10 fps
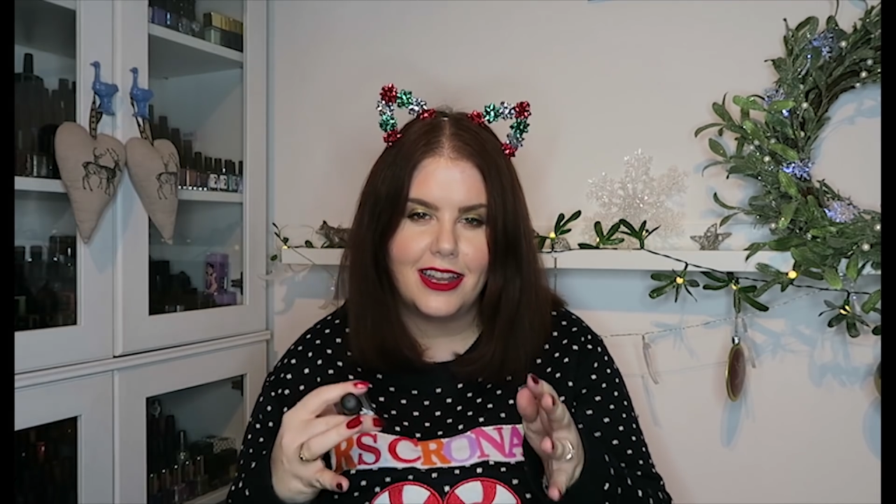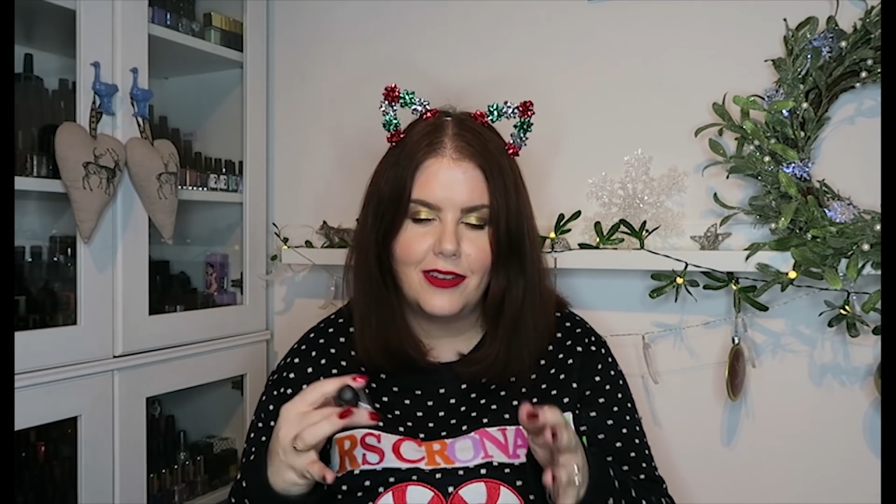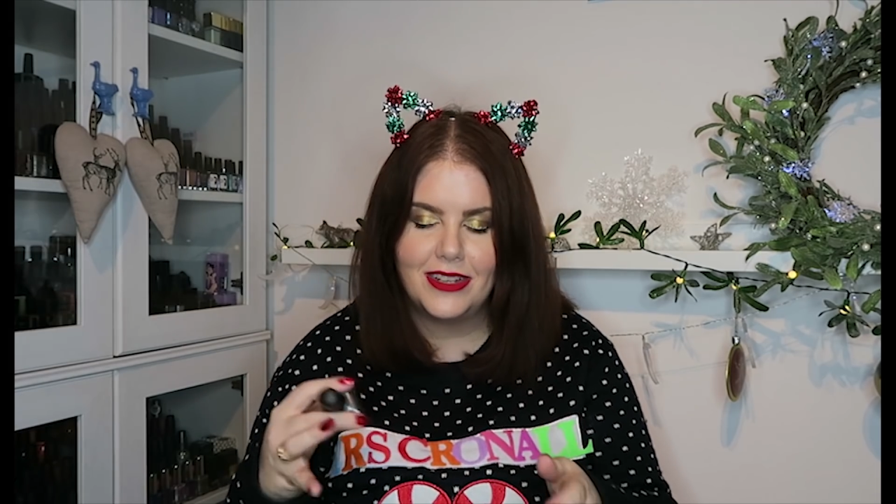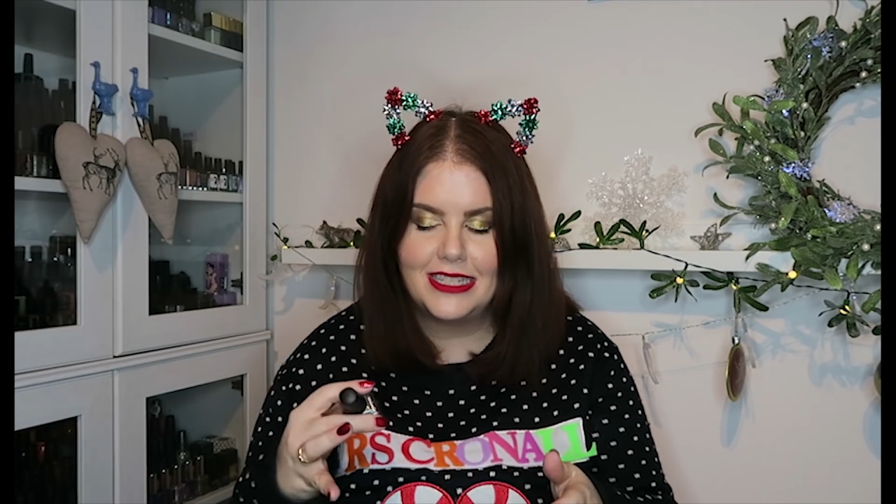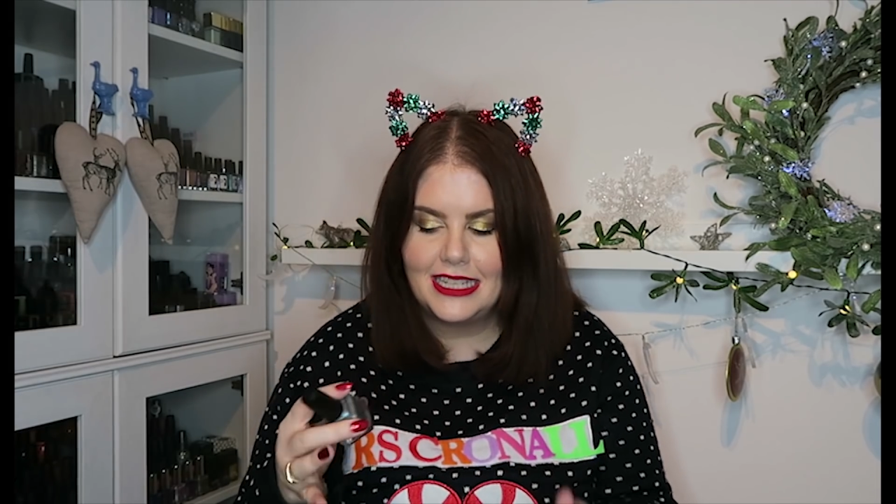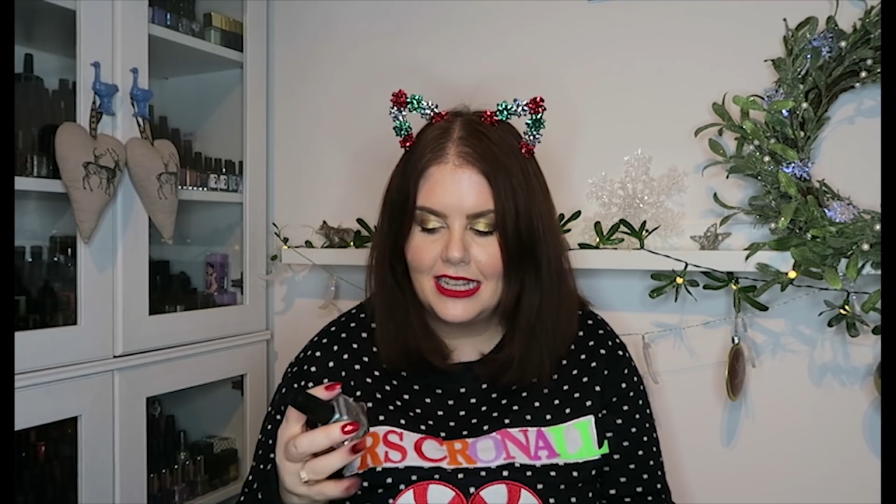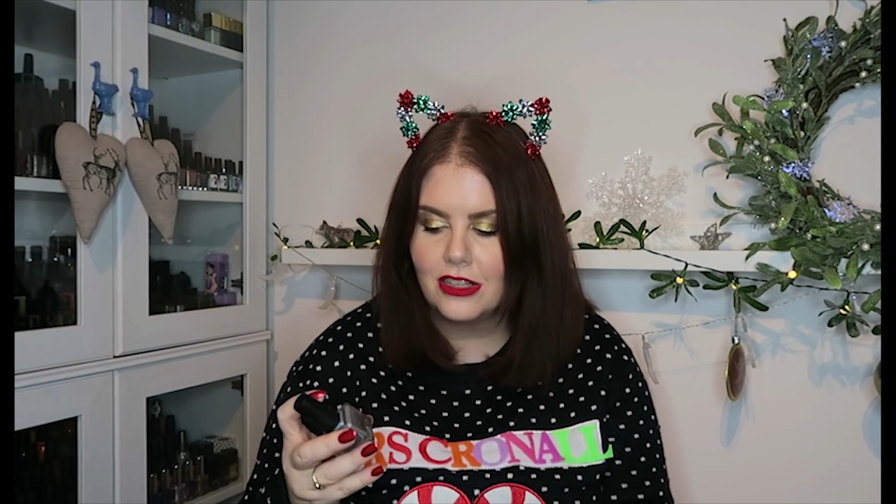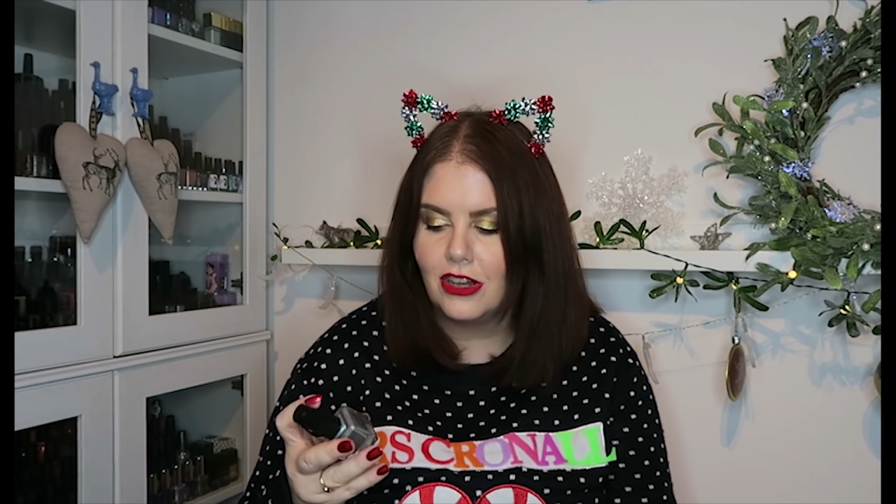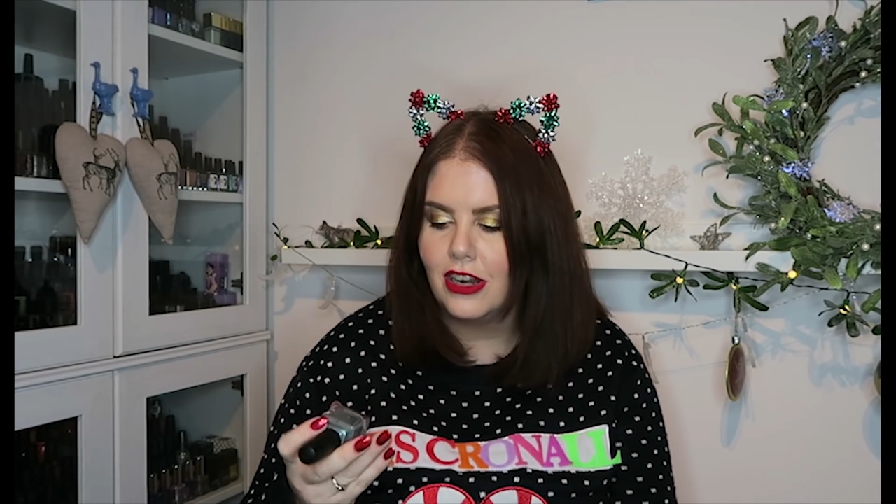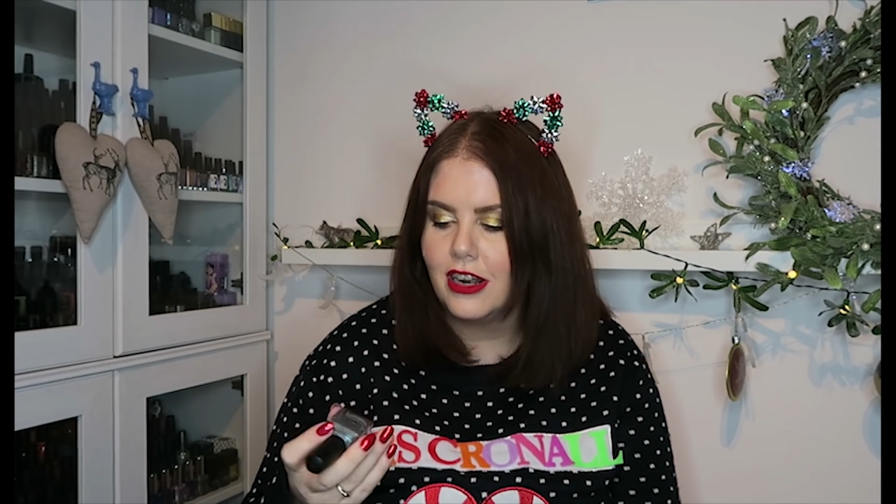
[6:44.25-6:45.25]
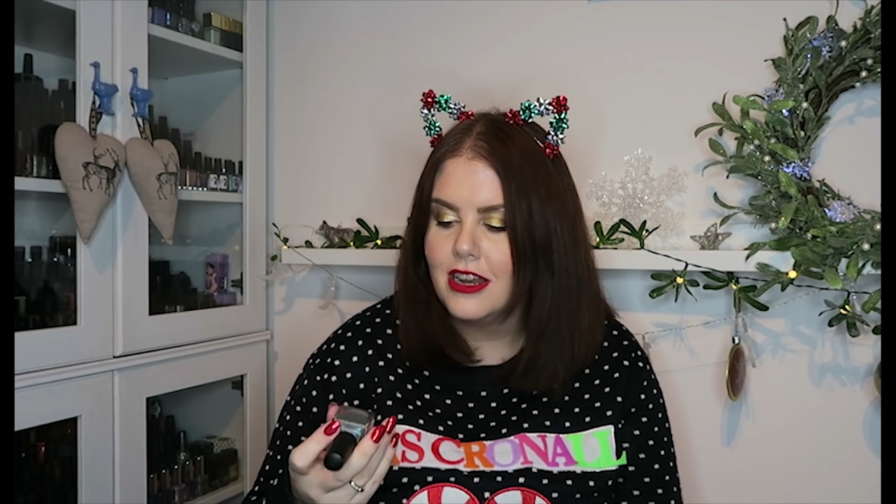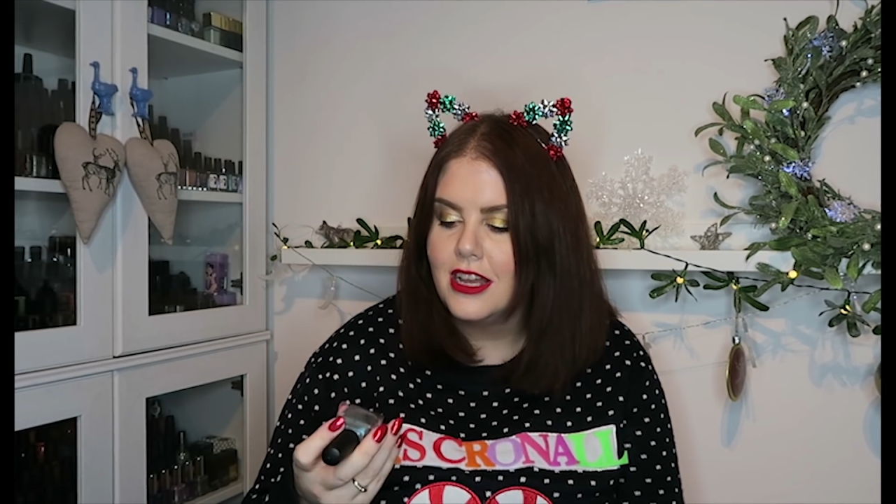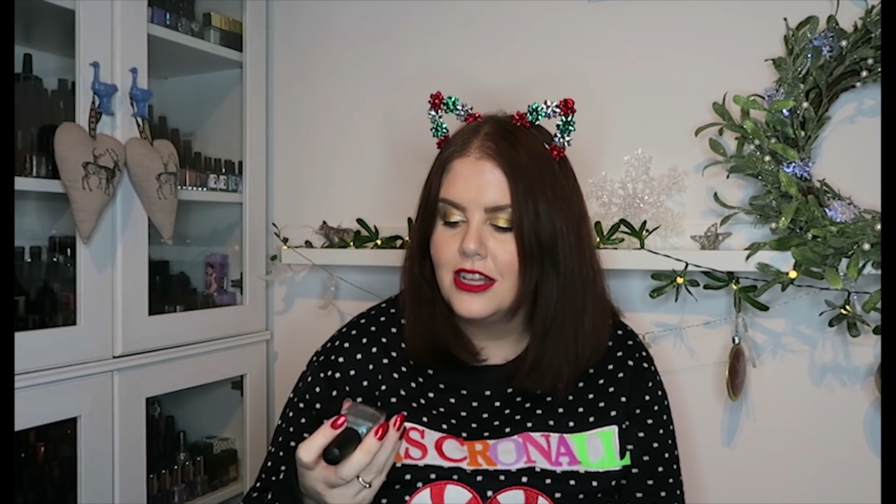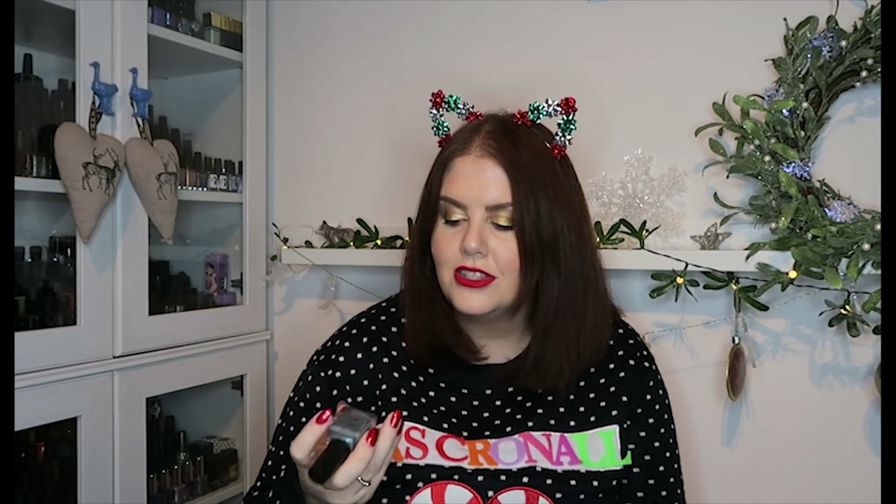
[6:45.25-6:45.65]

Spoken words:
kind of a teal colour.